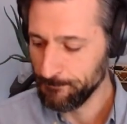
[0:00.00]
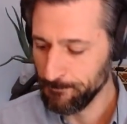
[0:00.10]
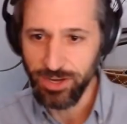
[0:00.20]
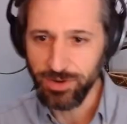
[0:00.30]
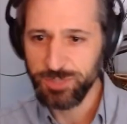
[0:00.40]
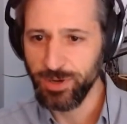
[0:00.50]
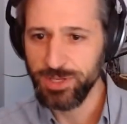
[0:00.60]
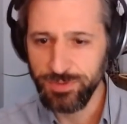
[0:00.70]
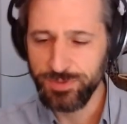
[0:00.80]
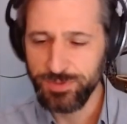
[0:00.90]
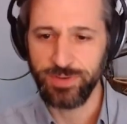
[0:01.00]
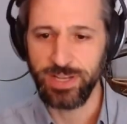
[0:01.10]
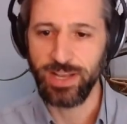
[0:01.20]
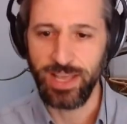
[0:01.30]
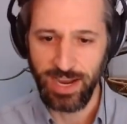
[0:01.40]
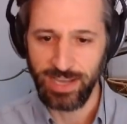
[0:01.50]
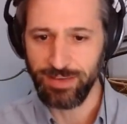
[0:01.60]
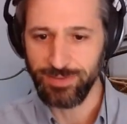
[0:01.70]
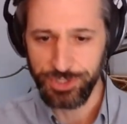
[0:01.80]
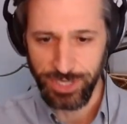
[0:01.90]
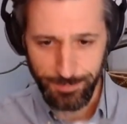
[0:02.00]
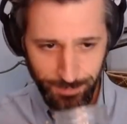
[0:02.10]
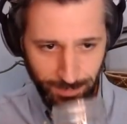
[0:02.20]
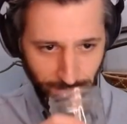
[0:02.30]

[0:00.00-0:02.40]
Is that your experience? You've served at high levels, John.